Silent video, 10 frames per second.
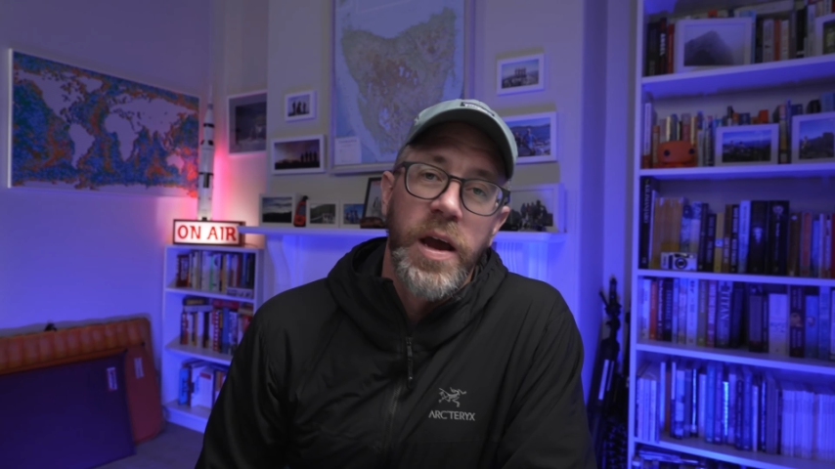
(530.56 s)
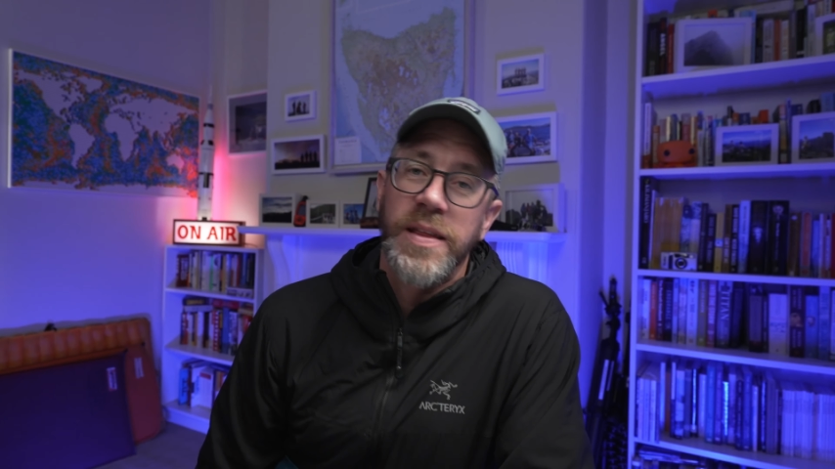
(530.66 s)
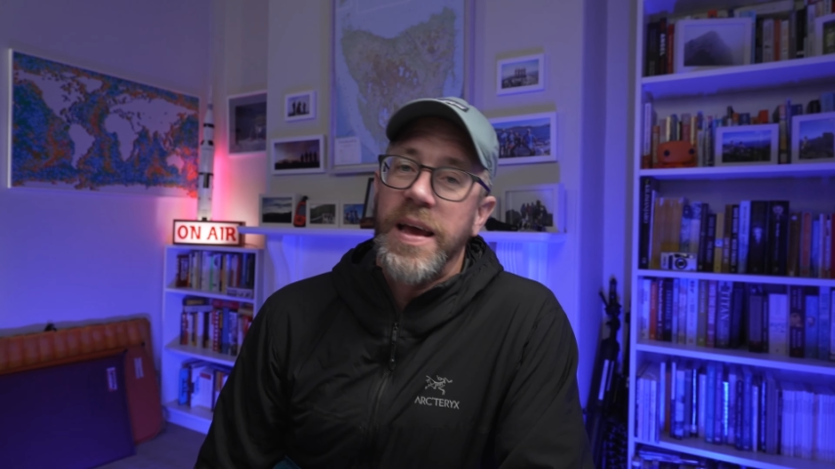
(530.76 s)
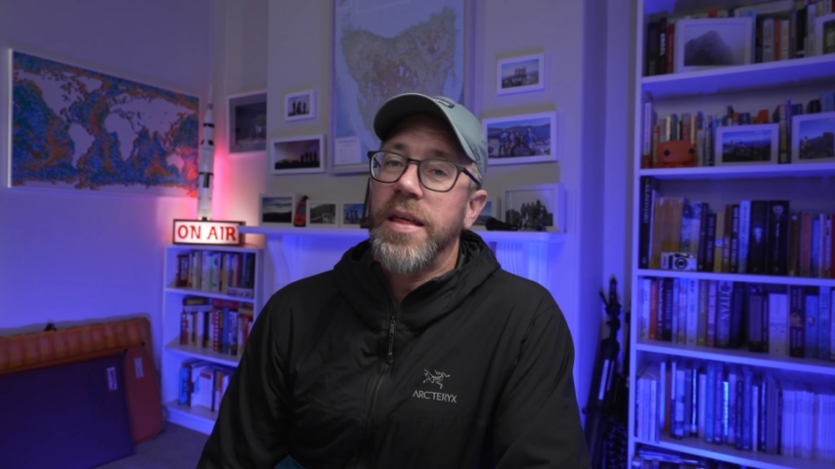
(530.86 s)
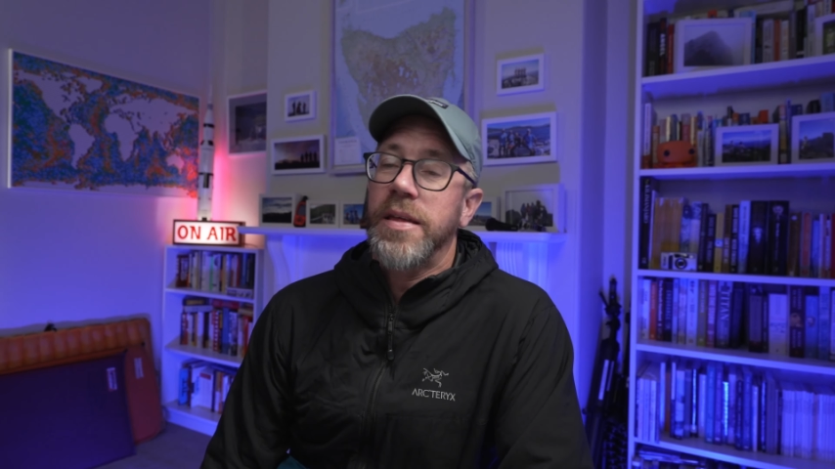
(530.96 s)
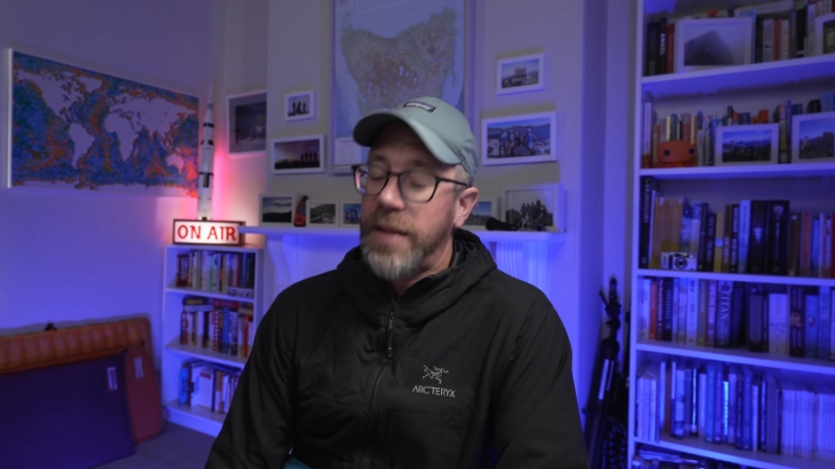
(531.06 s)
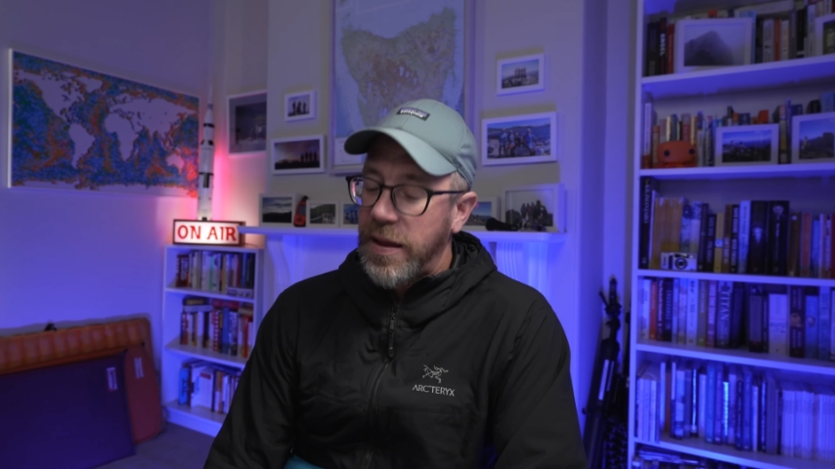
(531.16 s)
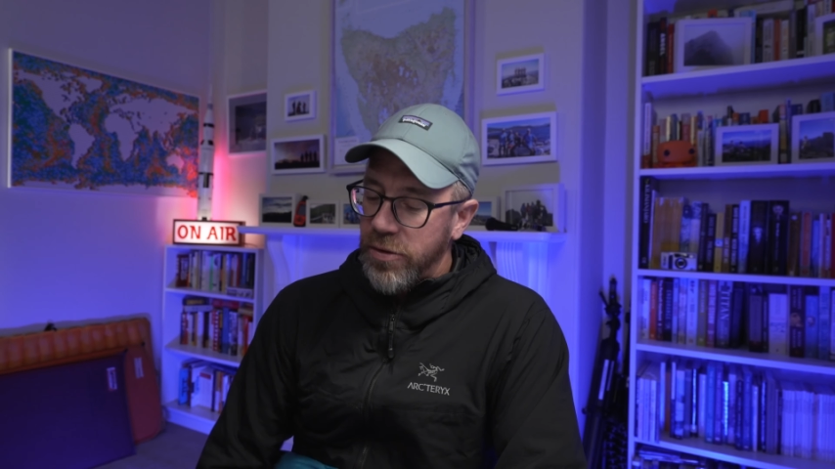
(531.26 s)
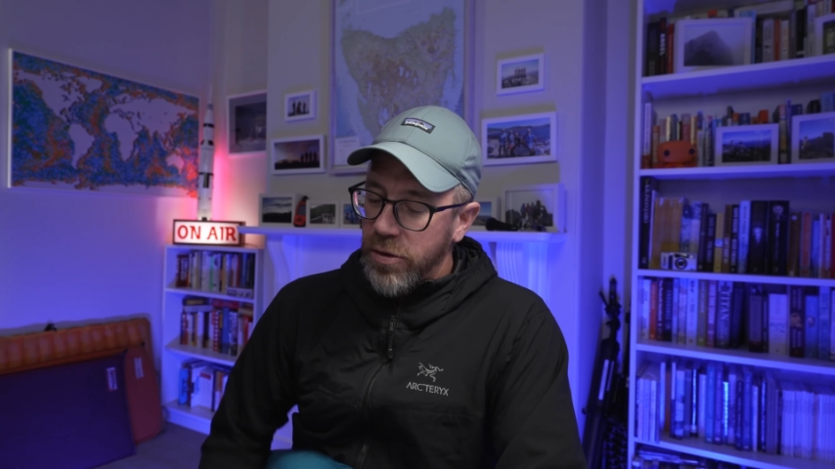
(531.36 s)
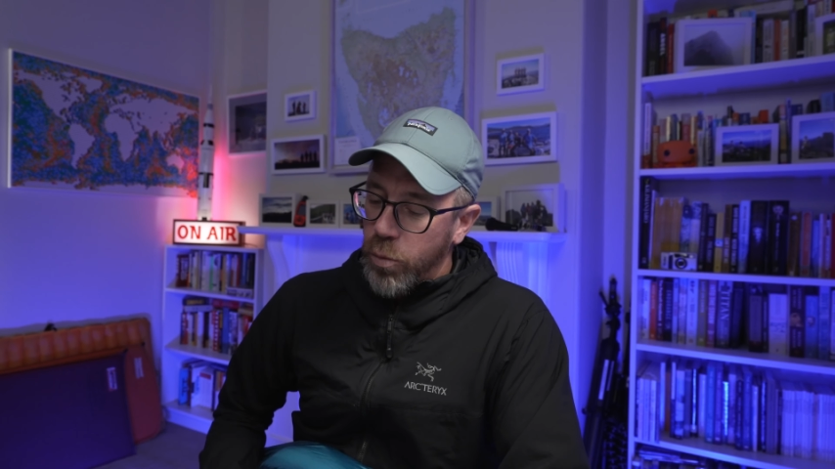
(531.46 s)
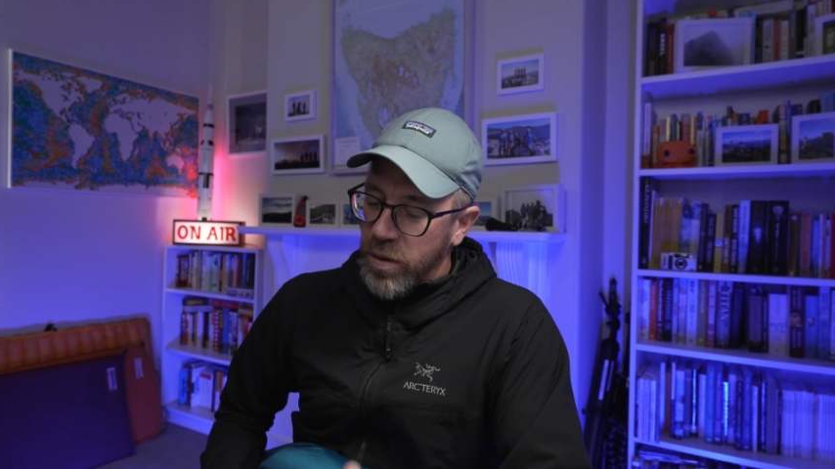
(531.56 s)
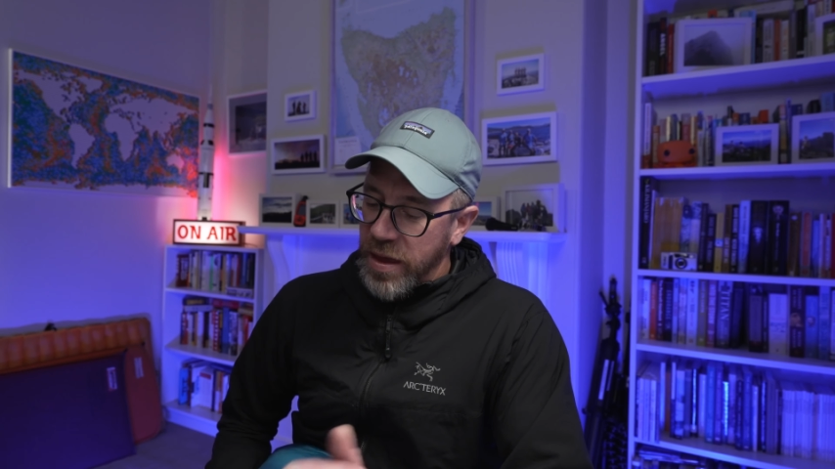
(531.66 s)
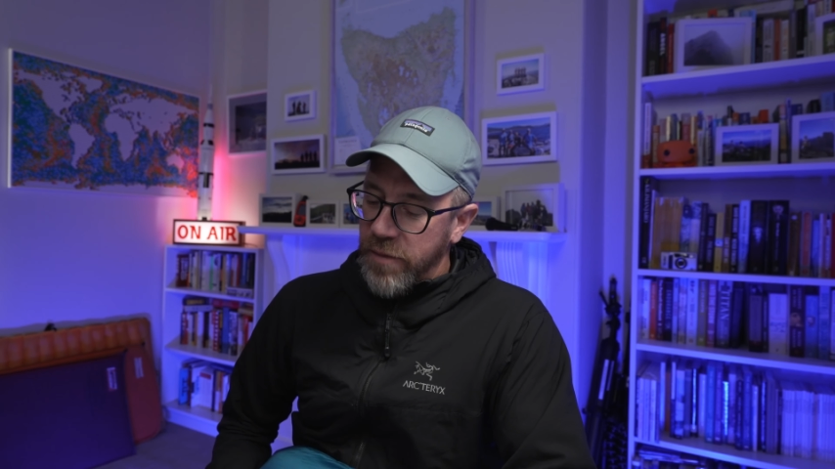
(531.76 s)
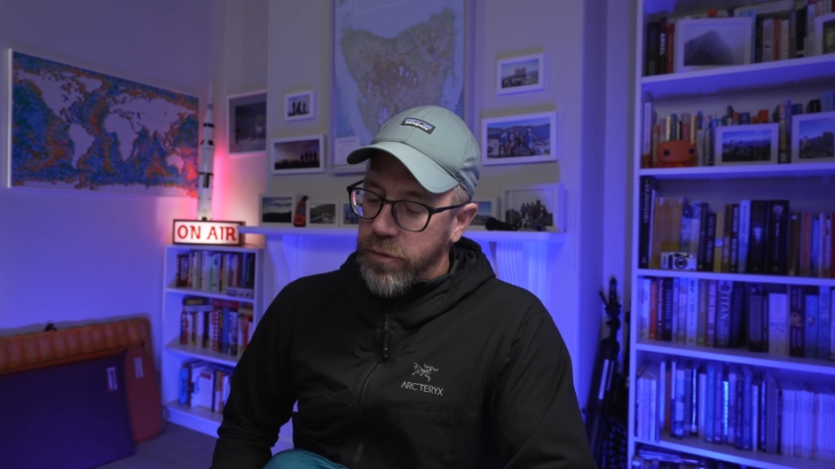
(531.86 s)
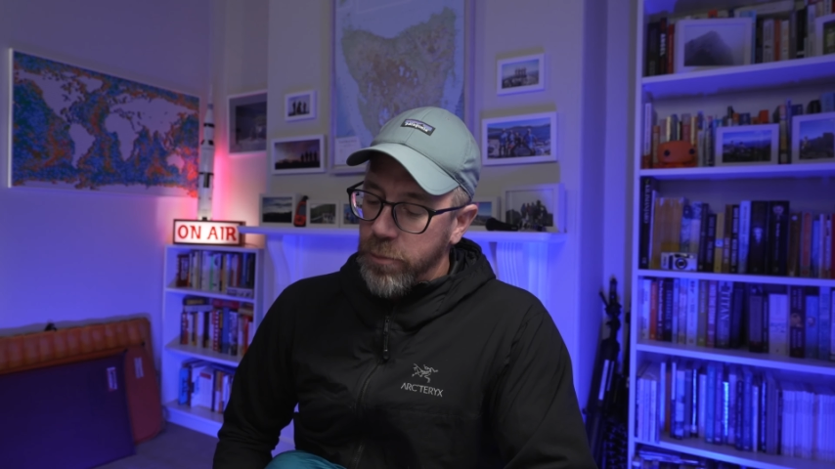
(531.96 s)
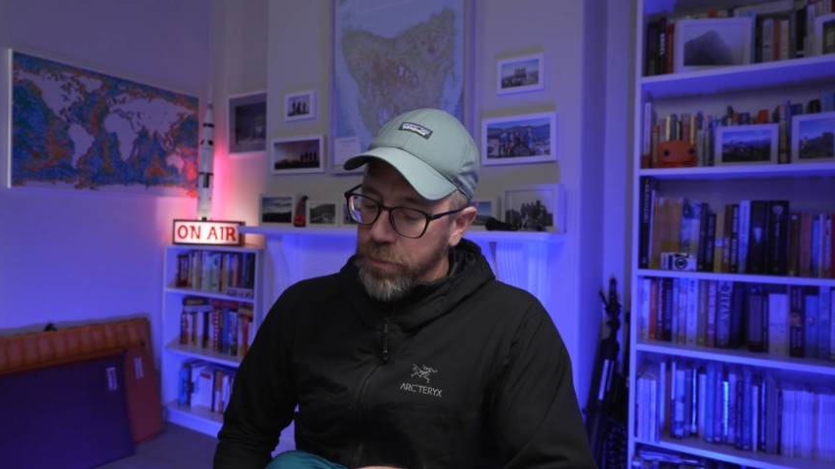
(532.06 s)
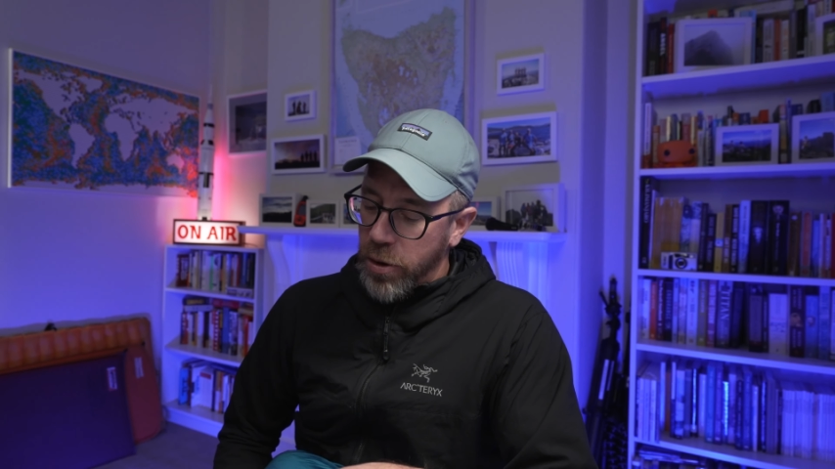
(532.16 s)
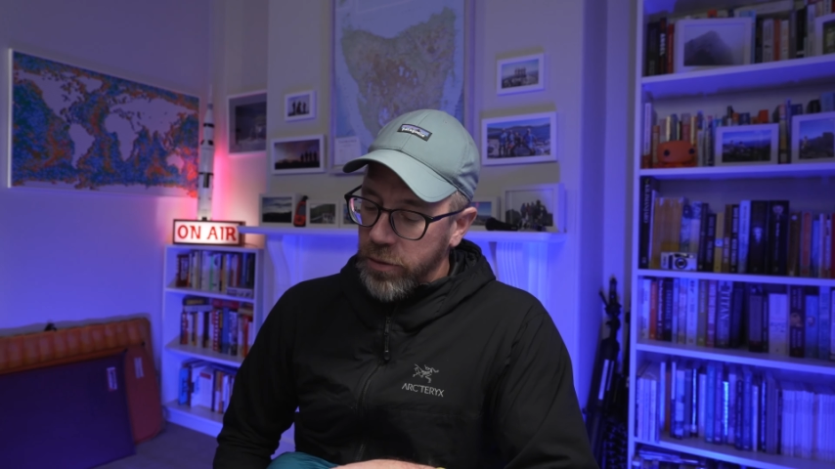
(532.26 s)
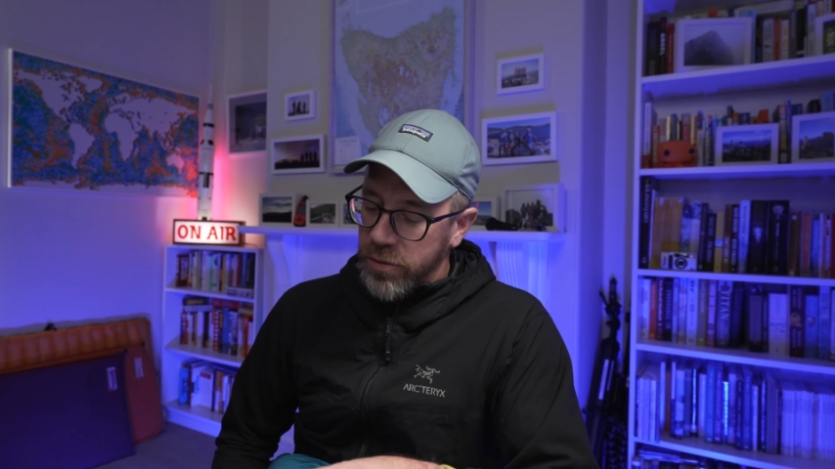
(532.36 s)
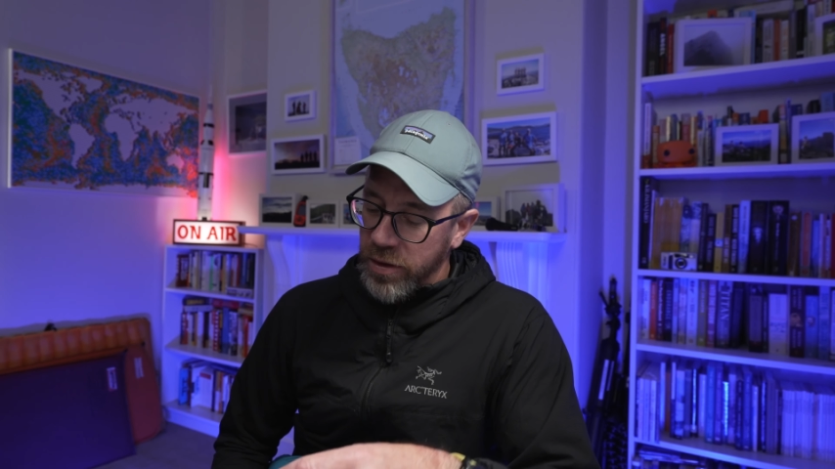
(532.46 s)
And the other thing they do with that
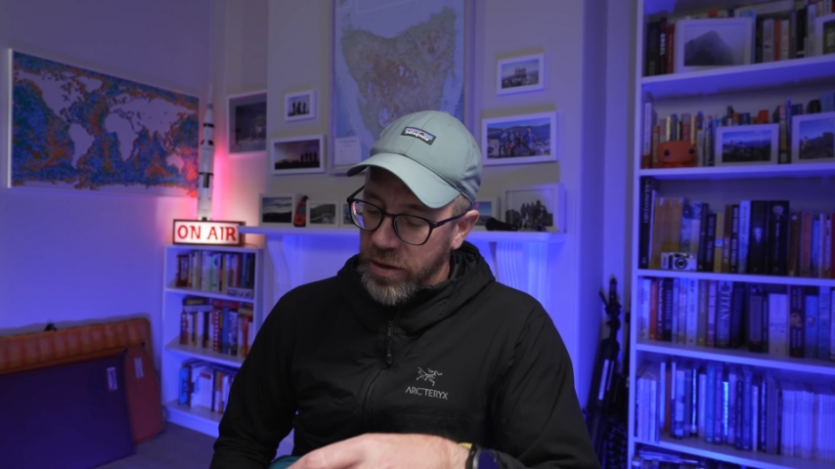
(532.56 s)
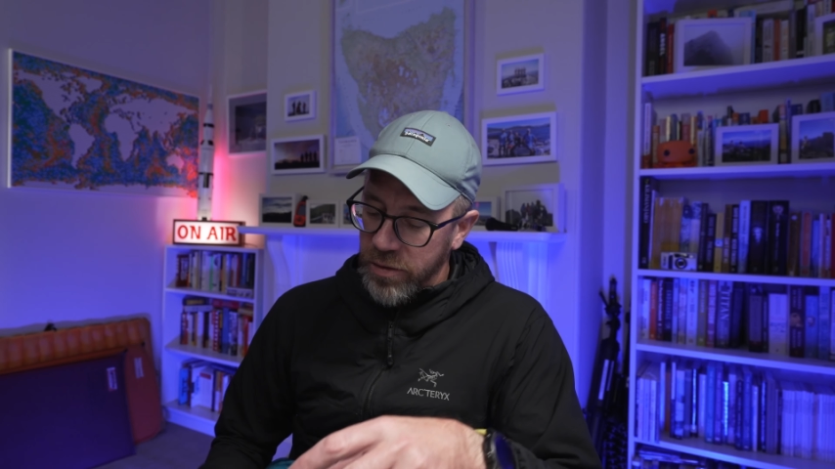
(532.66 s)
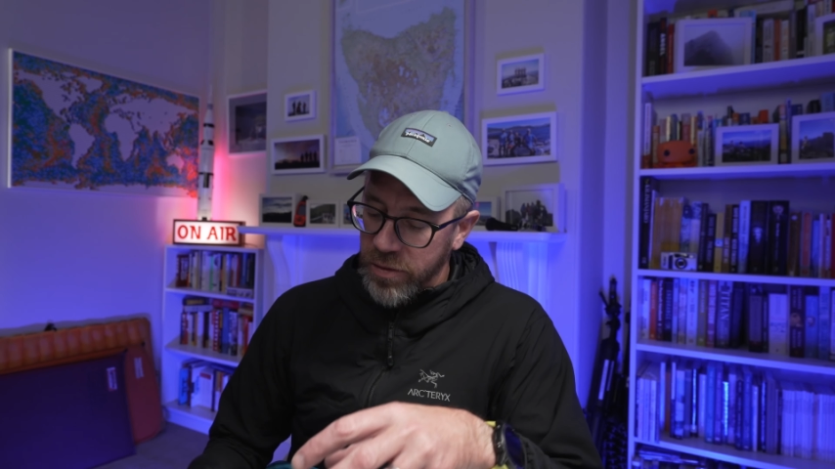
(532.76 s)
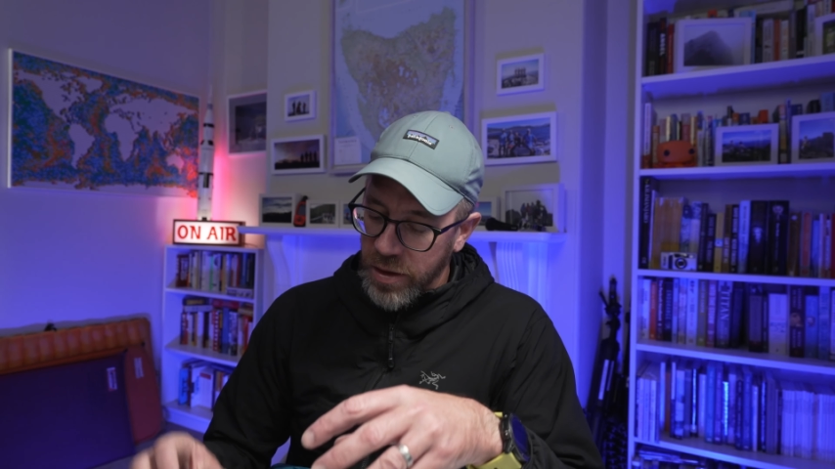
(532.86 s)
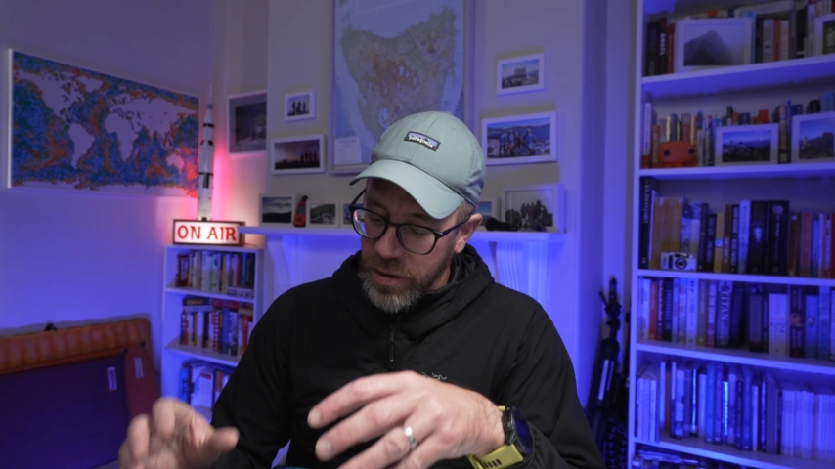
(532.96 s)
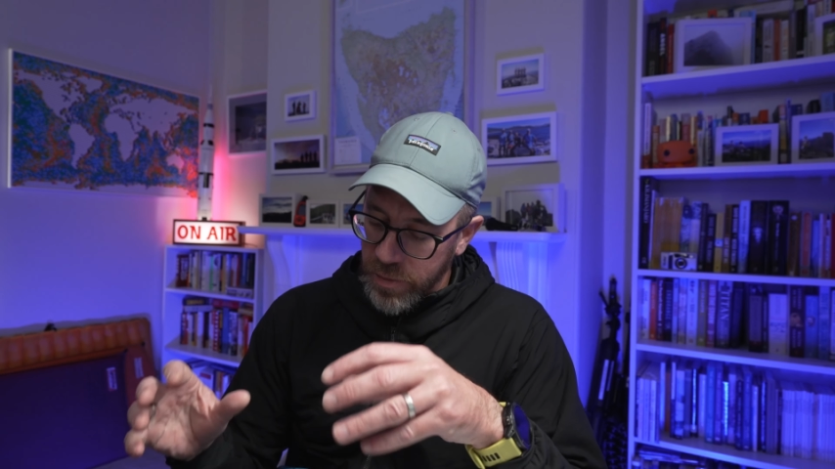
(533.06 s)
footbox is the